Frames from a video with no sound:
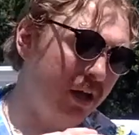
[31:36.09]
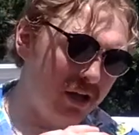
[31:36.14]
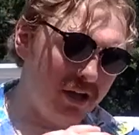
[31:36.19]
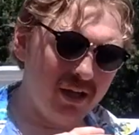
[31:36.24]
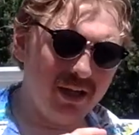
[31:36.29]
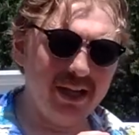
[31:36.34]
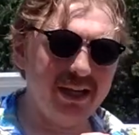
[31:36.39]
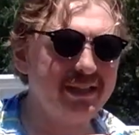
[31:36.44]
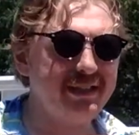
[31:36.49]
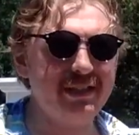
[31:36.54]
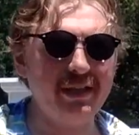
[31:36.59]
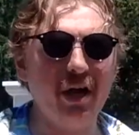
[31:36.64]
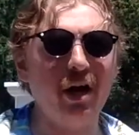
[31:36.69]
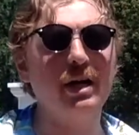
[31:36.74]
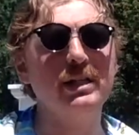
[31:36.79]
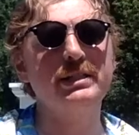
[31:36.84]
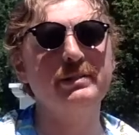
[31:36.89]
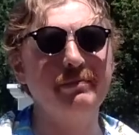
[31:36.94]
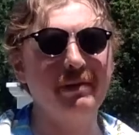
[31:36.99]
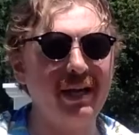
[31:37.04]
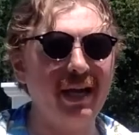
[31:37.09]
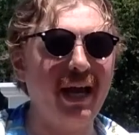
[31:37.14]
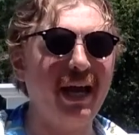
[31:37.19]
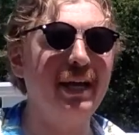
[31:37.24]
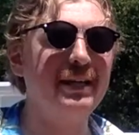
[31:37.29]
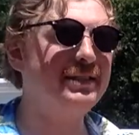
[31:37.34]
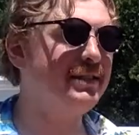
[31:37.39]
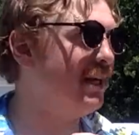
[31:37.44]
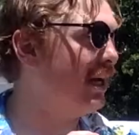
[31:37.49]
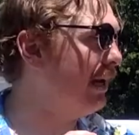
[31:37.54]
He's the ultimate. Hey
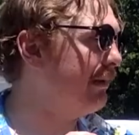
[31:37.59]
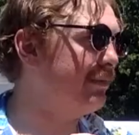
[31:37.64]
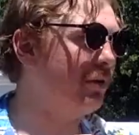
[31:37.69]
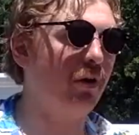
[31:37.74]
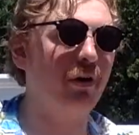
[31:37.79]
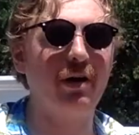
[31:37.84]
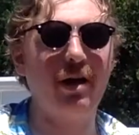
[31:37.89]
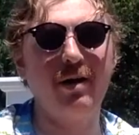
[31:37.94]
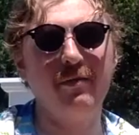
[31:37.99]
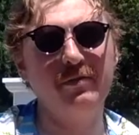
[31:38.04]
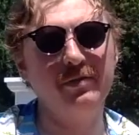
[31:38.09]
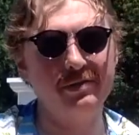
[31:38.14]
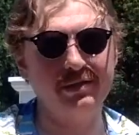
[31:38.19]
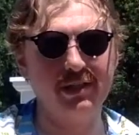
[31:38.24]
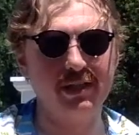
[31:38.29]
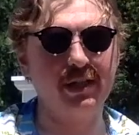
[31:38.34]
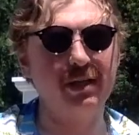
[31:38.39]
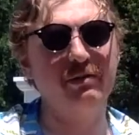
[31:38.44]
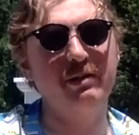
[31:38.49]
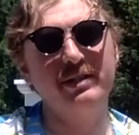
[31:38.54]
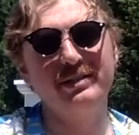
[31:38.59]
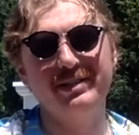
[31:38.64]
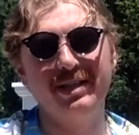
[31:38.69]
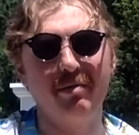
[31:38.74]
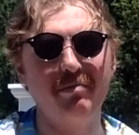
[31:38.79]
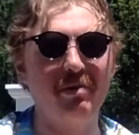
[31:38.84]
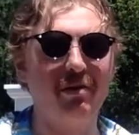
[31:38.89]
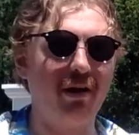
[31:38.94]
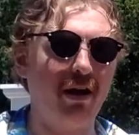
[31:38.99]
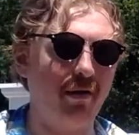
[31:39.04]
son, I'm going off for cigarettes. I'll
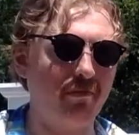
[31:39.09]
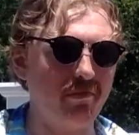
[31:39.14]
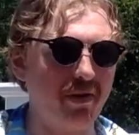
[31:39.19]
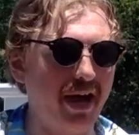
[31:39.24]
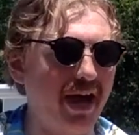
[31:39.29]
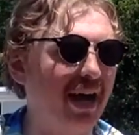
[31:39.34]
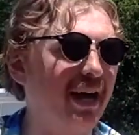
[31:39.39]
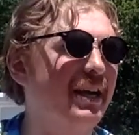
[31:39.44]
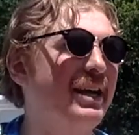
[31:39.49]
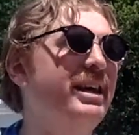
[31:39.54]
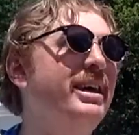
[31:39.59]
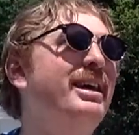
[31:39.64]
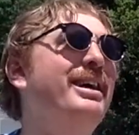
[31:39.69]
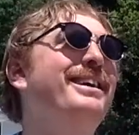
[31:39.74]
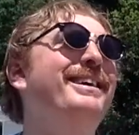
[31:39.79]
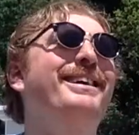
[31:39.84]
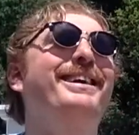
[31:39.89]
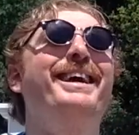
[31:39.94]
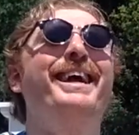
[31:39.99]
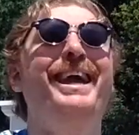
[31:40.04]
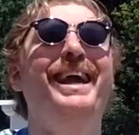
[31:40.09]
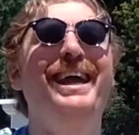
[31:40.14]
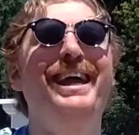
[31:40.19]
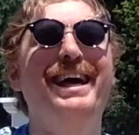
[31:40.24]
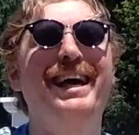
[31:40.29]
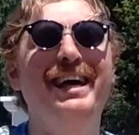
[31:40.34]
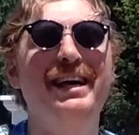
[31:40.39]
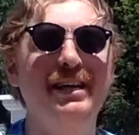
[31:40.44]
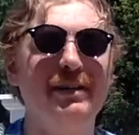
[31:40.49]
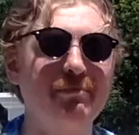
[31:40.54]
be right back.
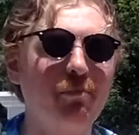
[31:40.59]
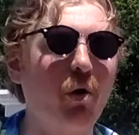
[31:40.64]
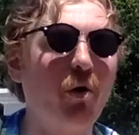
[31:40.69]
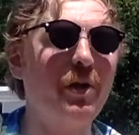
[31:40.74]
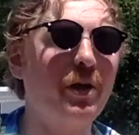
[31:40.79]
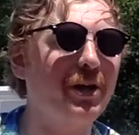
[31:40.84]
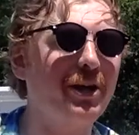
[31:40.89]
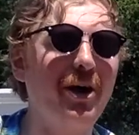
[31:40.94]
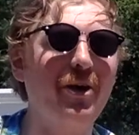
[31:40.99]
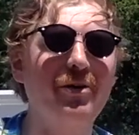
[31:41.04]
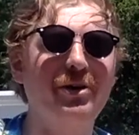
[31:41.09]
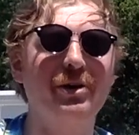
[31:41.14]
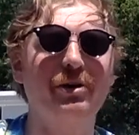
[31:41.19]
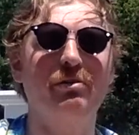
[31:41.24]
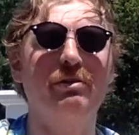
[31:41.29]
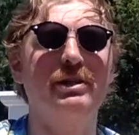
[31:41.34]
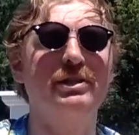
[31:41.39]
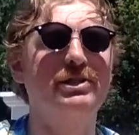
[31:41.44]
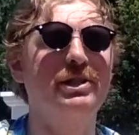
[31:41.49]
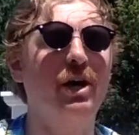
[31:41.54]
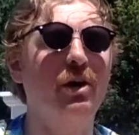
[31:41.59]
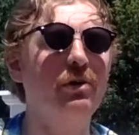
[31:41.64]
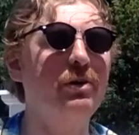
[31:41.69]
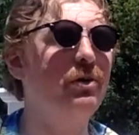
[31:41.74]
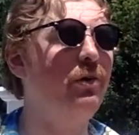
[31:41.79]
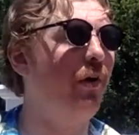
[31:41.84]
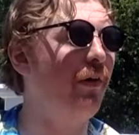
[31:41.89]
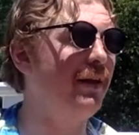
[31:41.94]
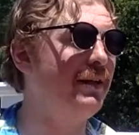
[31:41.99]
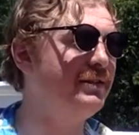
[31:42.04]
More than Goku, because Goku
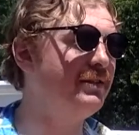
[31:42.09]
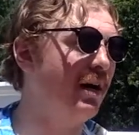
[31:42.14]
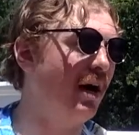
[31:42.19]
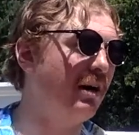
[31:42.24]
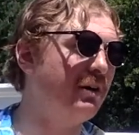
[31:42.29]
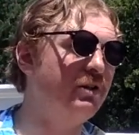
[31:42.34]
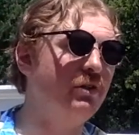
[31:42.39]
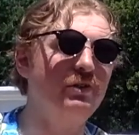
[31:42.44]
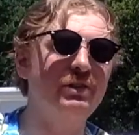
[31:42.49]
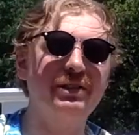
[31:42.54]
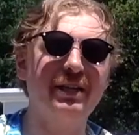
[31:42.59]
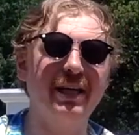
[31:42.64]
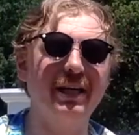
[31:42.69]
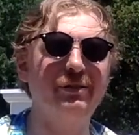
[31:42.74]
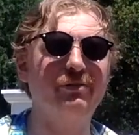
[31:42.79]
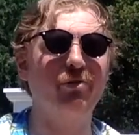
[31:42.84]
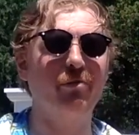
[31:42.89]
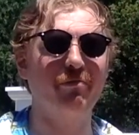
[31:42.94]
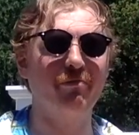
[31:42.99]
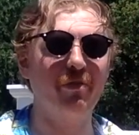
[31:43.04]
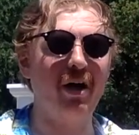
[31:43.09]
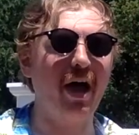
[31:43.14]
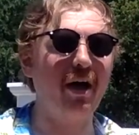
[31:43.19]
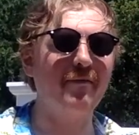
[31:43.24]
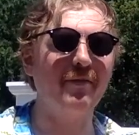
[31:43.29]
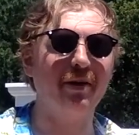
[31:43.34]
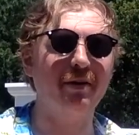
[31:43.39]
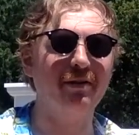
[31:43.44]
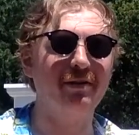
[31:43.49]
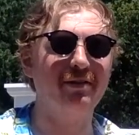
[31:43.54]
at least talked to his kids from
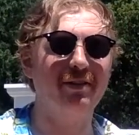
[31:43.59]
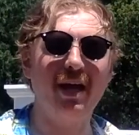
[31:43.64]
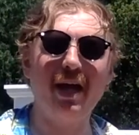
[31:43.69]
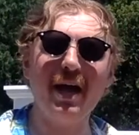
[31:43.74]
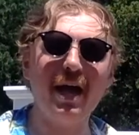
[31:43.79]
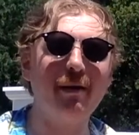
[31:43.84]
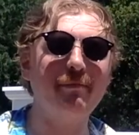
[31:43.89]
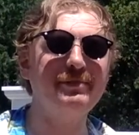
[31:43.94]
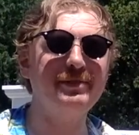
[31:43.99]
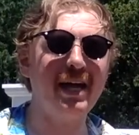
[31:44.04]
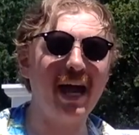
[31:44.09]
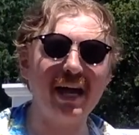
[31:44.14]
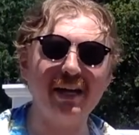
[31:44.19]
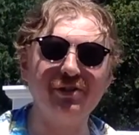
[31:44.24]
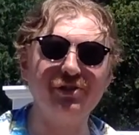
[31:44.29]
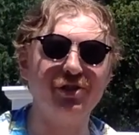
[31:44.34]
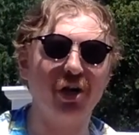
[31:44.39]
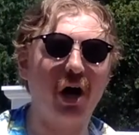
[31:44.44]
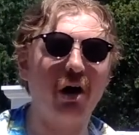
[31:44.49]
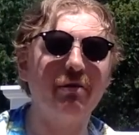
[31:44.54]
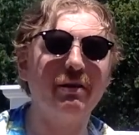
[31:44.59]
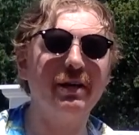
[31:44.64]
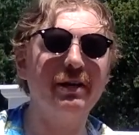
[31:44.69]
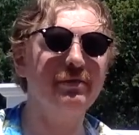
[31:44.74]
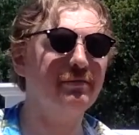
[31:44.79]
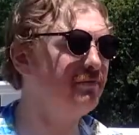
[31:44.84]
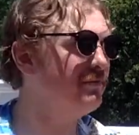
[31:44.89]
heaven. Hey, I'm dead. Sorry.